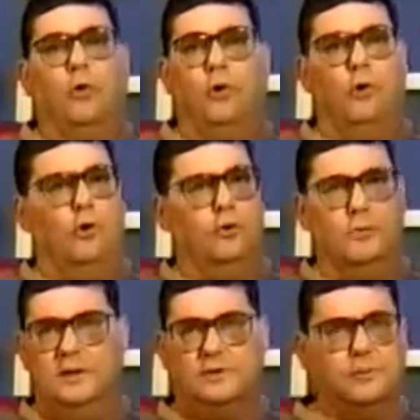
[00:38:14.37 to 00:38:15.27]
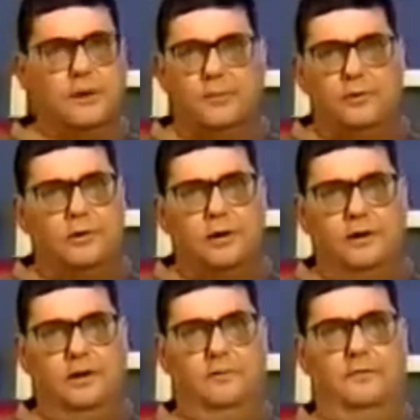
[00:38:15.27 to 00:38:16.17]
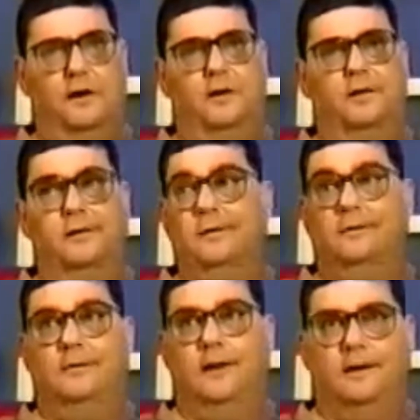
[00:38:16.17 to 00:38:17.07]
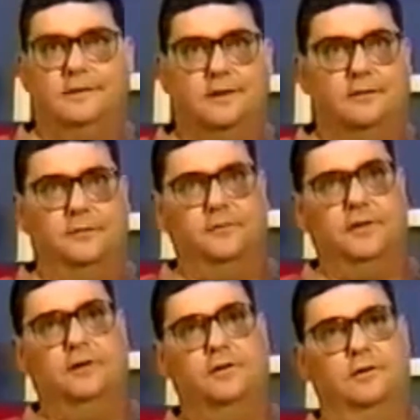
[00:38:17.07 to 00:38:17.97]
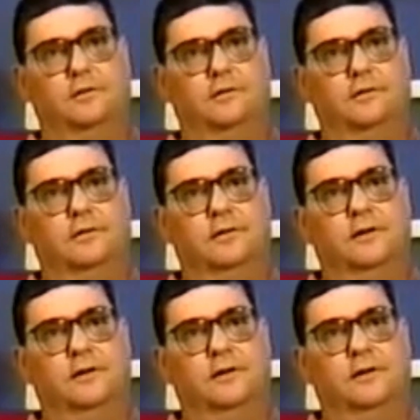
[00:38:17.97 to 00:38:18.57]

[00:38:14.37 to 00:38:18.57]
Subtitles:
all the militia people you can identify in the last 10 or 15 years.